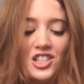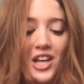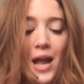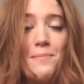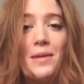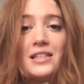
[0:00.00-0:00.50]

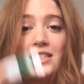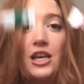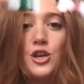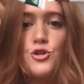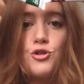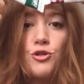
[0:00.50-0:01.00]
Dye makes
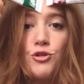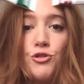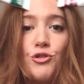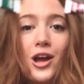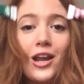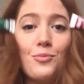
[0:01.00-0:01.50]

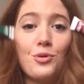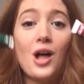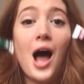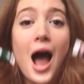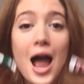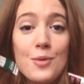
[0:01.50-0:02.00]

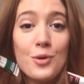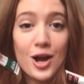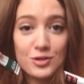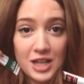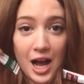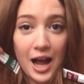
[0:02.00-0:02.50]
incredible
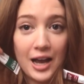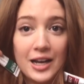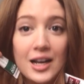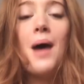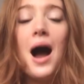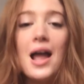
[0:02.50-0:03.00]
eyebrow dye.
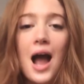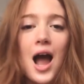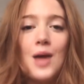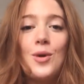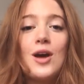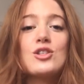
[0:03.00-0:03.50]
My
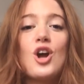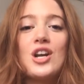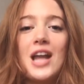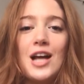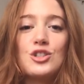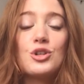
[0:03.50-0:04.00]
eyebrows are
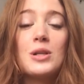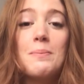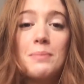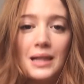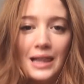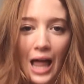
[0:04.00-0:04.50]
naturally
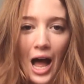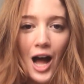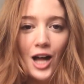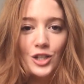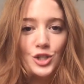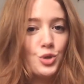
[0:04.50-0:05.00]

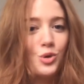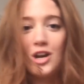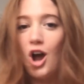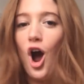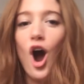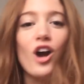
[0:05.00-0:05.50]
blonde. You can
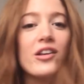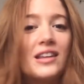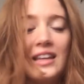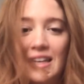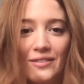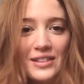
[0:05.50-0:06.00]

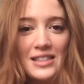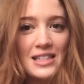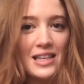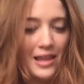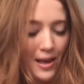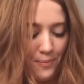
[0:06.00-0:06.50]
hardly even
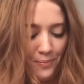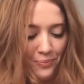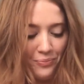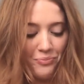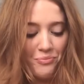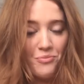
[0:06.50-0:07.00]
see them.
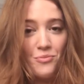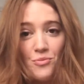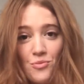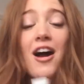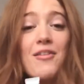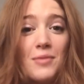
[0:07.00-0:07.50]

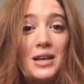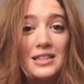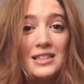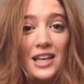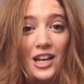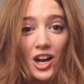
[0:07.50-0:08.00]
5
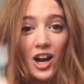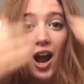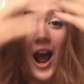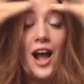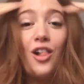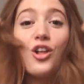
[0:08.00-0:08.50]
minutes
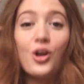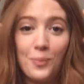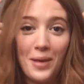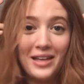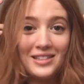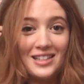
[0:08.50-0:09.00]
later, I look
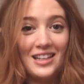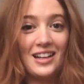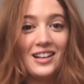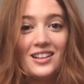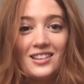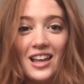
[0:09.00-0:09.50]

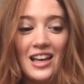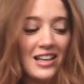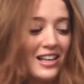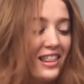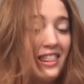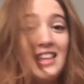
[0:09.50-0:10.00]
amazing. Like,
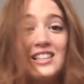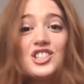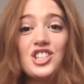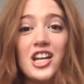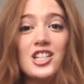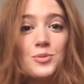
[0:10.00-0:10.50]

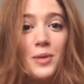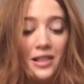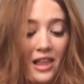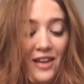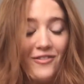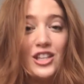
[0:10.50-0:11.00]
this changed my
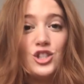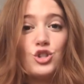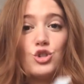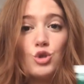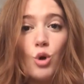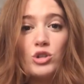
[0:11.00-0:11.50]
life. It's
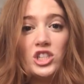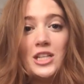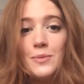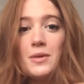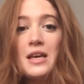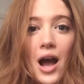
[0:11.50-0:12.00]
so
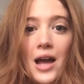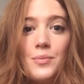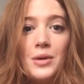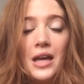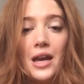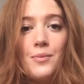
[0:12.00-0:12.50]
cheap. I
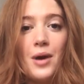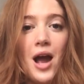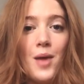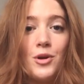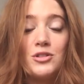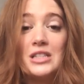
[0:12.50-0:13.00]
have been getting my
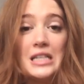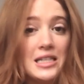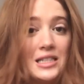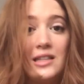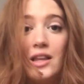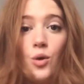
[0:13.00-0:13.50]
eyebrows
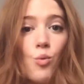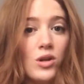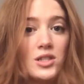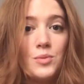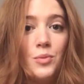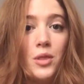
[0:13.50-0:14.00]
tinted like
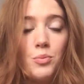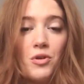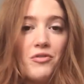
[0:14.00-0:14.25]
once a month